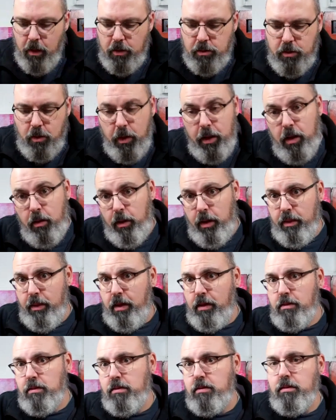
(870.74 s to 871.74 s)
So anyway,
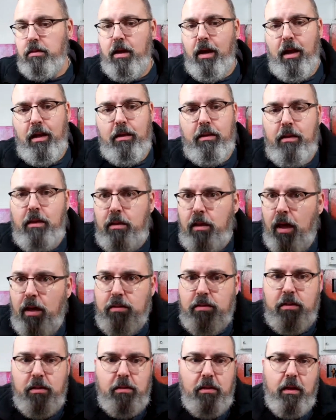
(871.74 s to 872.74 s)
that's kind of the
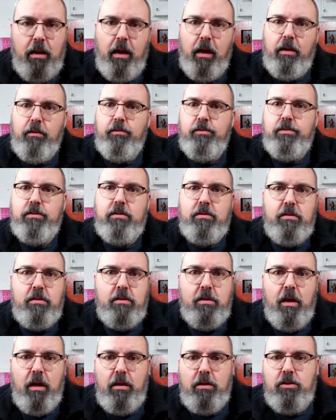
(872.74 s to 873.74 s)
lesson today. It was just
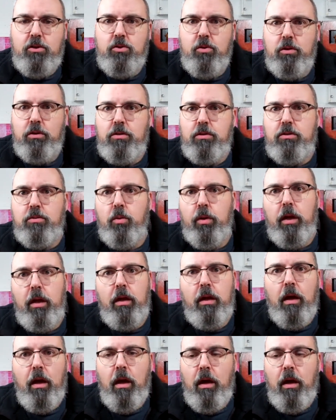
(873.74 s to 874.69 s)
kind of short and sweet.